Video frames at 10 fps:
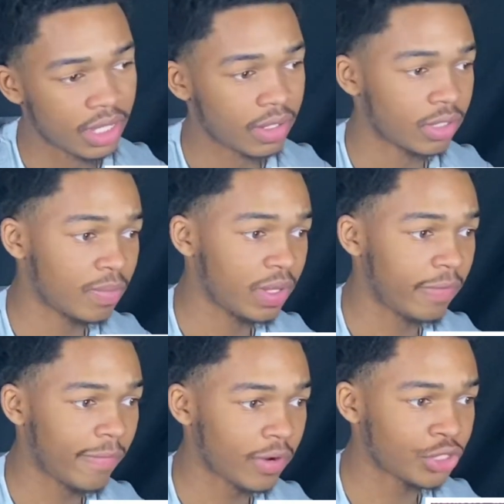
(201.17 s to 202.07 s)
To be
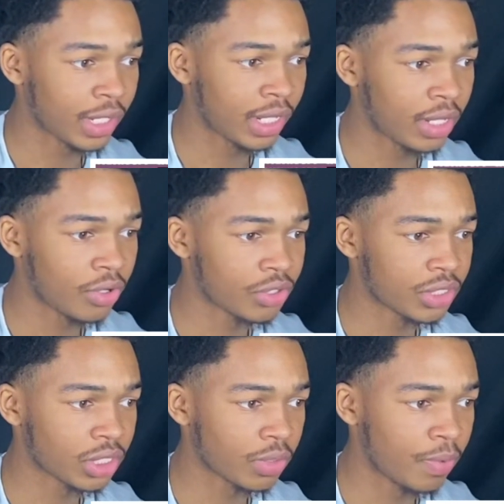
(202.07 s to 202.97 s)
fair, Shai Gilgeous is a
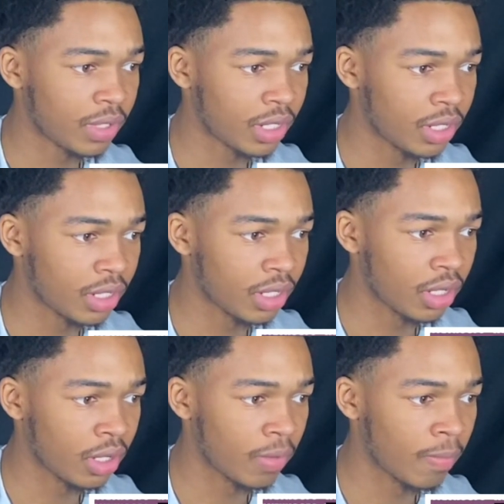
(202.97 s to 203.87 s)
pretty good
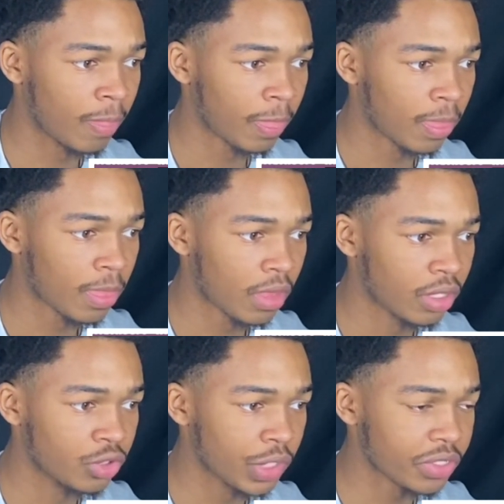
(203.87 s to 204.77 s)
um,
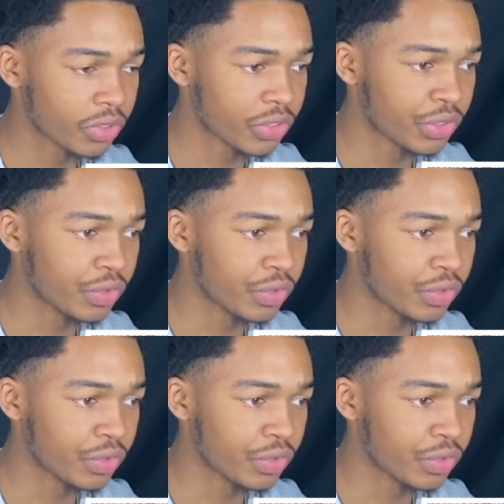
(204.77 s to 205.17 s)
dresser too.